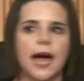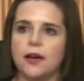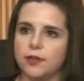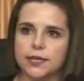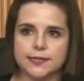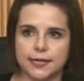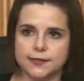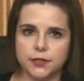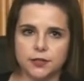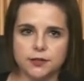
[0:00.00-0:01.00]
obvious
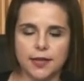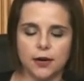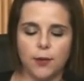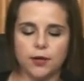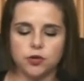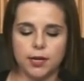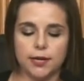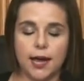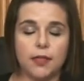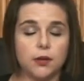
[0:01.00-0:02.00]
answer to that
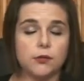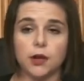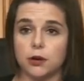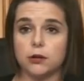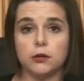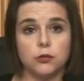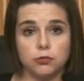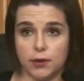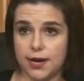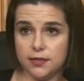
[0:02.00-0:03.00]
question, and those are
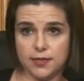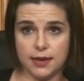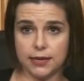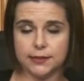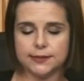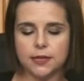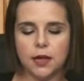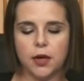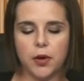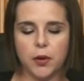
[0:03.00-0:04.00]
great things.
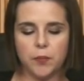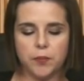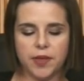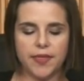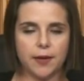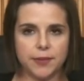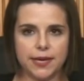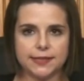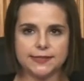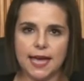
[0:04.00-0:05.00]
But that
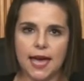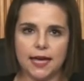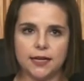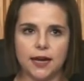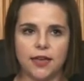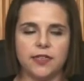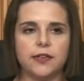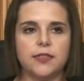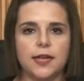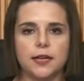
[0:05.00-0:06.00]
being said, I
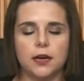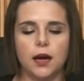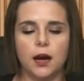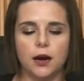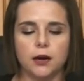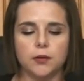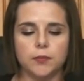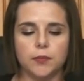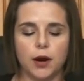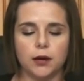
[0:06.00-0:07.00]
think that
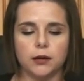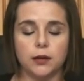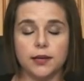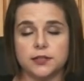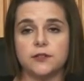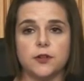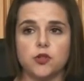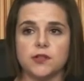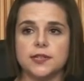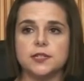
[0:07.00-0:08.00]
our, our elected
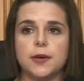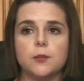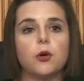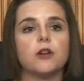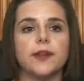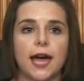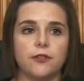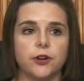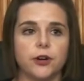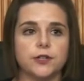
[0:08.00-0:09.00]
officials need to make more of an
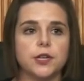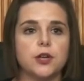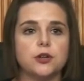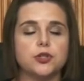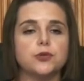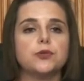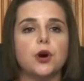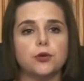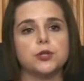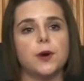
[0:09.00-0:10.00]
effort to
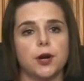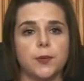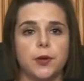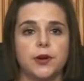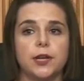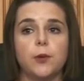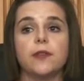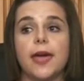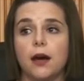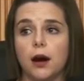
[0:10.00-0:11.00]
go to our community where
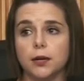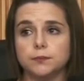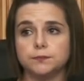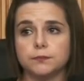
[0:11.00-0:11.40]
they are.